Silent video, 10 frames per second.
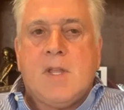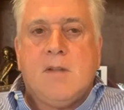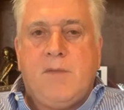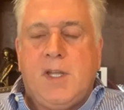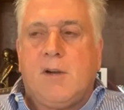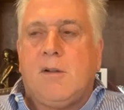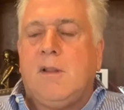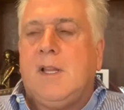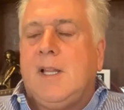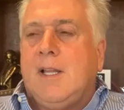
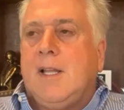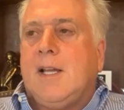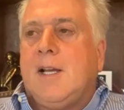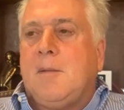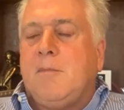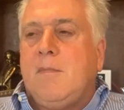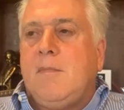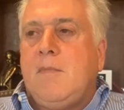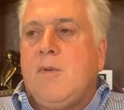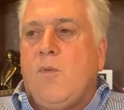vehicle,
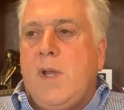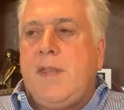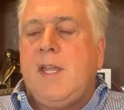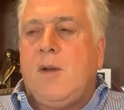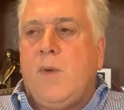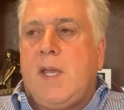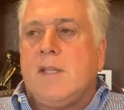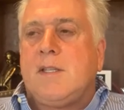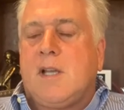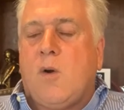we think we
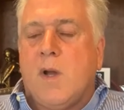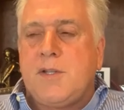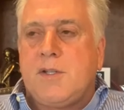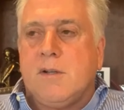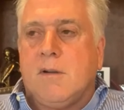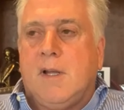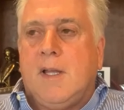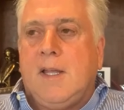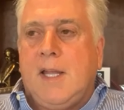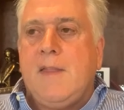can sequester
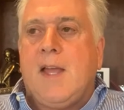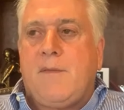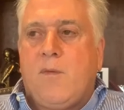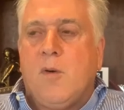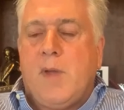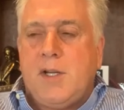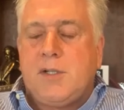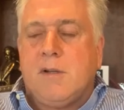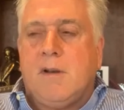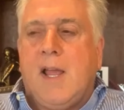in that
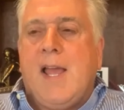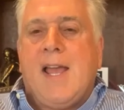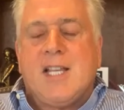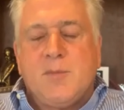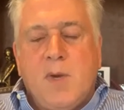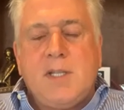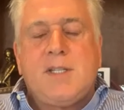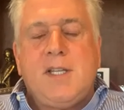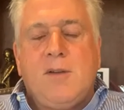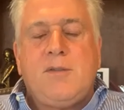formation as much
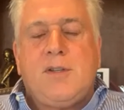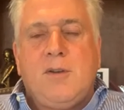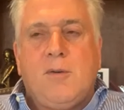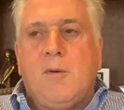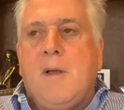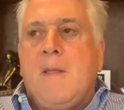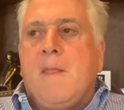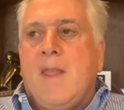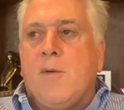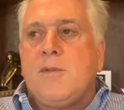CO2
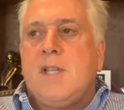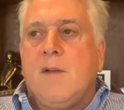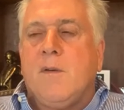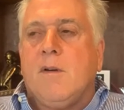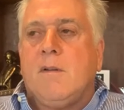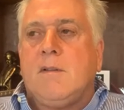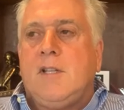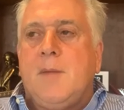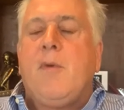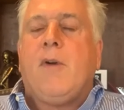that was ever
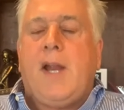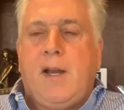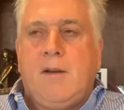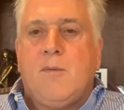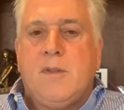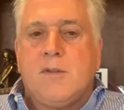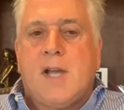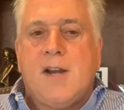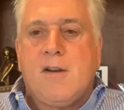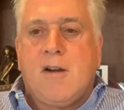liberated when those
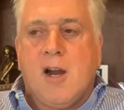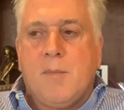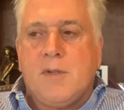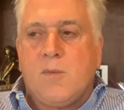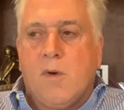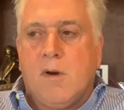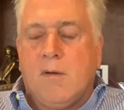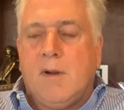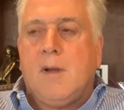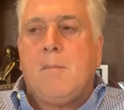hydrocarbons
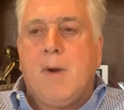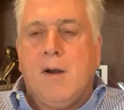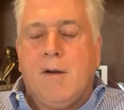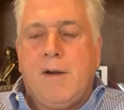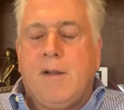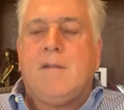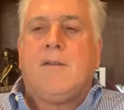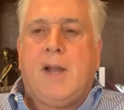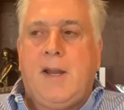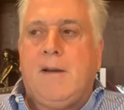were burned,
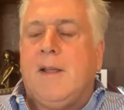right?